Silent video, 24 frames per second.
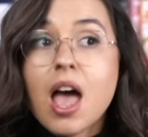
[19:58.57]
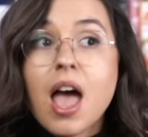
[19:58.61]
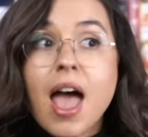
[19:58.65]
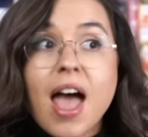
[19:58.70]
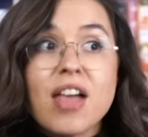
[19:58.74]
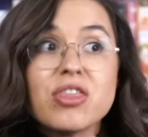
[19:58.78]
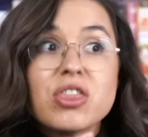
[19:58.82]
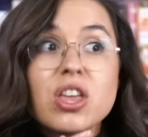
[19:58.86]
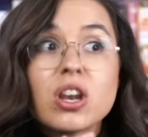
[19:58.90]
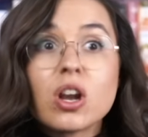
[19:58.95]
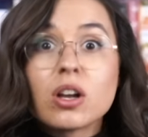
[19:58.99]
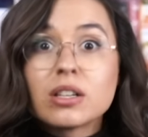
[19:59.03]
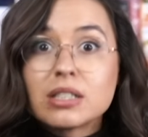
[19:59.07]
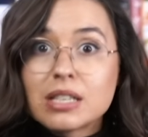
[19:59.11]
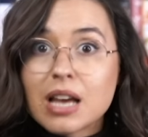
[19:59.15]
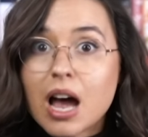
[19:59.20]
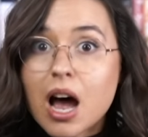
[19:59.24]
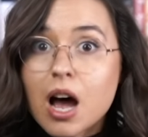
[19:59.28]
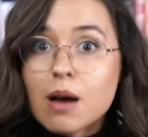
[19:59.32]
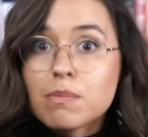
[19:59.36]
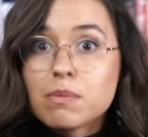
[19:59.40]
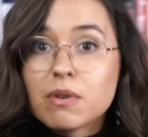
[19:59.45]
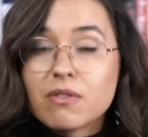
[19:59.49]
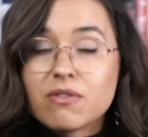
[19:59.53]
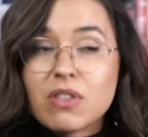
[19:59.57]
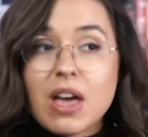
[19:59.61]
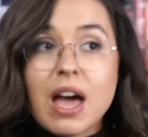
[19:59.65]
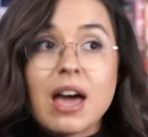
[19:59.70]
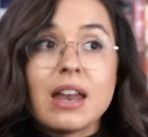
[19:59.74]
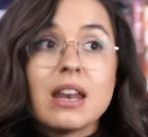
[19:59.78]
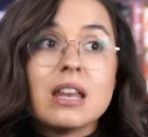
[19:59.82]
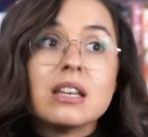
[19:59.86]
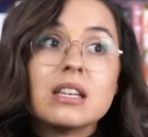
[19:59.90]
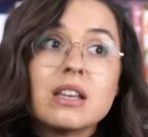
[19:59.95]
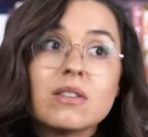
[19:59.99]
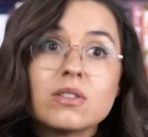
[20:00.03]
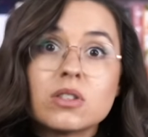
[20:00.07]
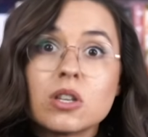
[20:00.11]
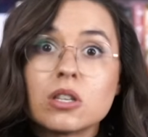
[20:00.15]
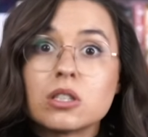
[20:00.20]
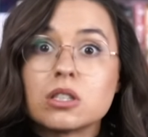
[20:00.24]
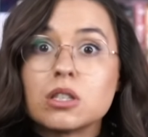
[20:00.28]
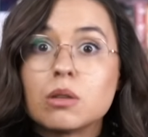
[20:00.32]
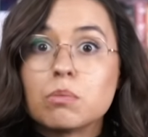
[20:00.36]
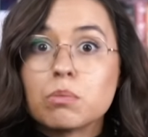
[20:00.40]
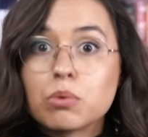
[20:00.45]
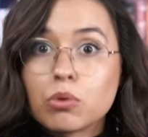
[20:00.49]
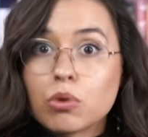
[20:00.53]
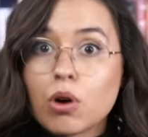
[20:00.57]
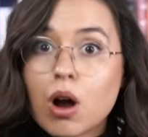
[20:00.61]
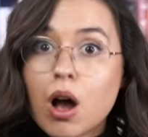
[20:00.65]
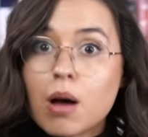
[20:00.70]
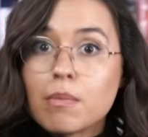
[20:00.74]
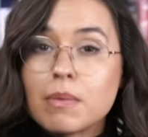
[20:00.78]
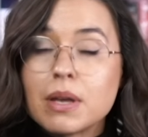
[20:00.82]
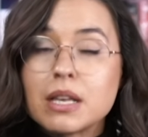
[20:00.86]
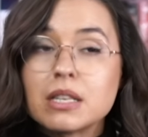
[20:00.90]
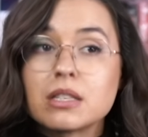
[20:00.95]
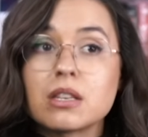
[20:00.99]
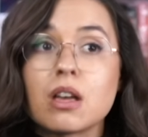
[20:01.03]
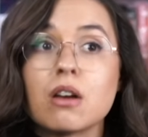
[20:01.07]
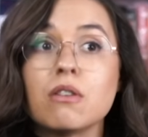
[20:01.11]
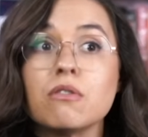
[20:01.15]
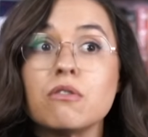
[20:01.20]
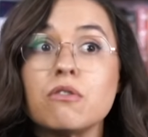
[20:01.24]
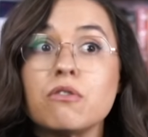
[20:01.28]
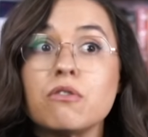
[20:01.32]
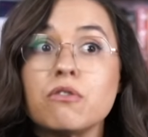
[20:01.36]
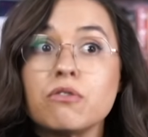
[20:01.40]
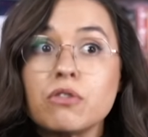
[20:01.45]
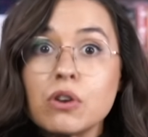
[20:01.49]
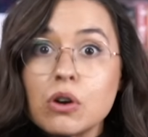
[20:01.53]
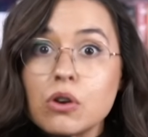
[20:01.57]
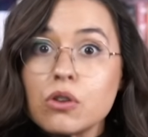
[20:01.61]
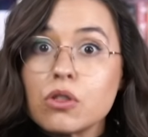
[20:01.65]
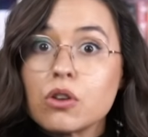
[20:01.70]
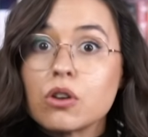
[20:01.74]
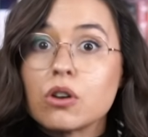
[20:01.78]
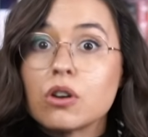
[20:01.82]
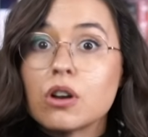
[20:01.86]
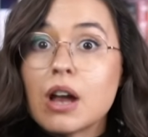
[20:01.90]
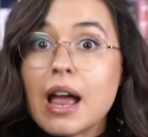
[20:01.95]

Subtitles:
And then on top of that, it gives us the promise of further